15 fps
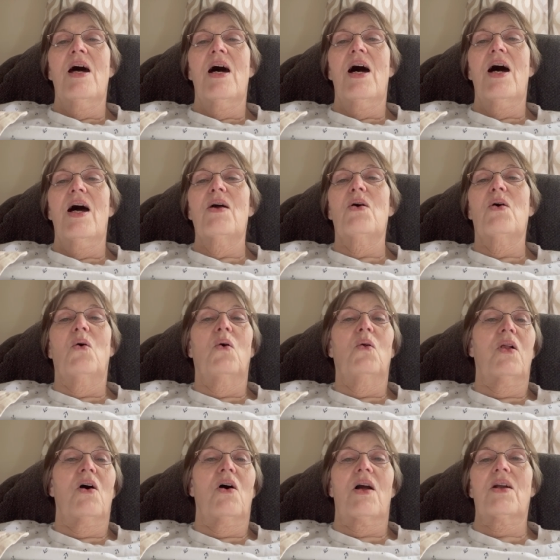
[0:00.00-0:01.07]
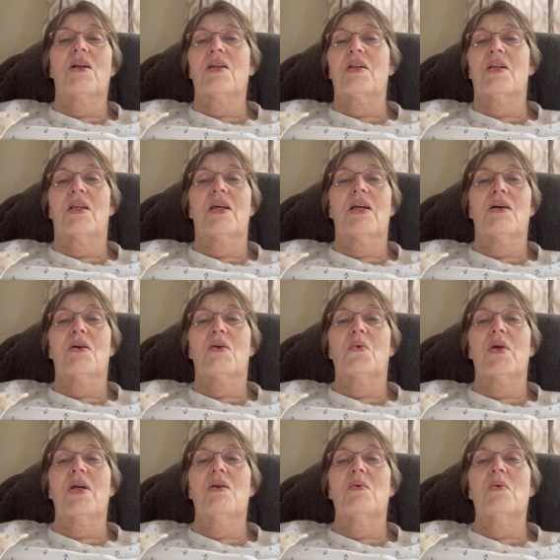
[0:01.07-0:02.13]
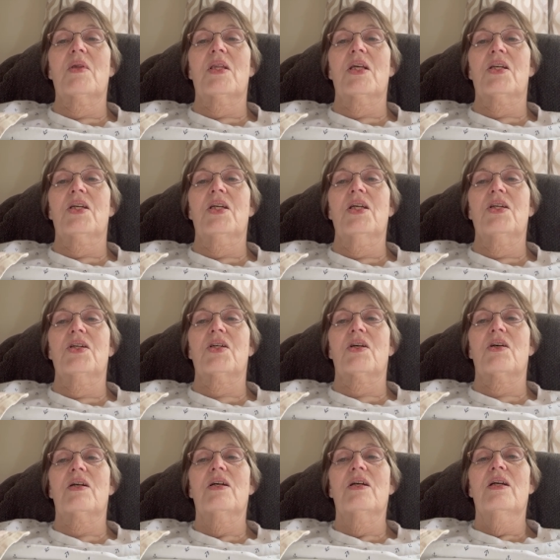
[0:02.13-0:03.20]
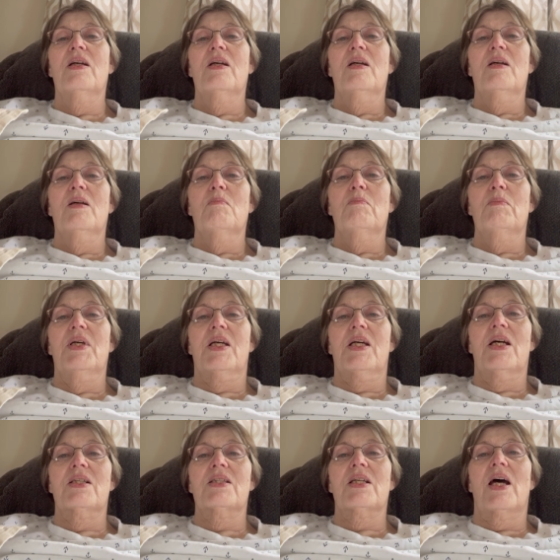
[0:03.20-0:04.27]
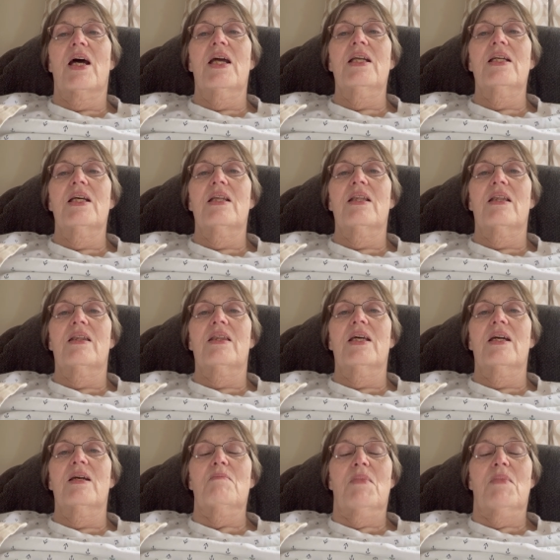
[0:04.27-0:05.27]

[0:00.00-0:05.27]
I wholeheartedly agreed with the teacher because I didn't think